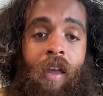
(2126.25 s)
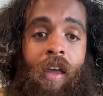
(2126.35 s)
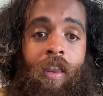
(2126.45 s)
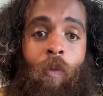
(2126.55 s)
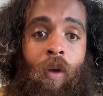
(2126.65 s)

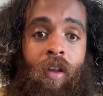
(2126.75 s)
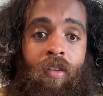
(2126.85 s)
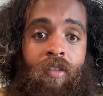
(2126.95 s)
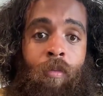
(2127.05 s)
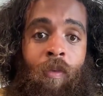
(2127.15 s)
in The
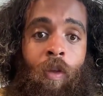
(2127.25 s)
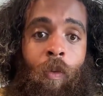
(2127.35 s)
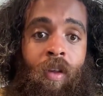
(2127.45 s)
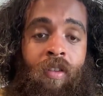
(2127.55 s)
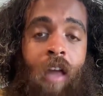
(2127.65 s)
Wiz, the movie The
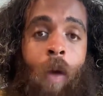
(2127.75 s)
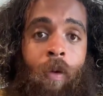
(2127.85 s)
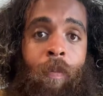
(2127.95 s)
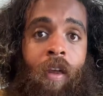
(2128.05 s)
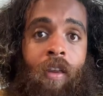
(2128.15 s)
Wiz, I
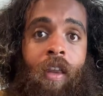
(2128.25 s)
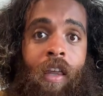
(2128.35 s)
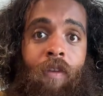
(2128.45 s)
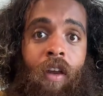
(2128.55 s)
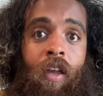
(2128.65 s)
would pick
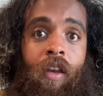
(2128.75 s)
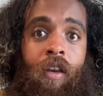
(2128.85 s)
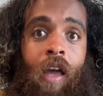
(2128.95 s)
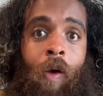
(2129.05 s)
Evillene.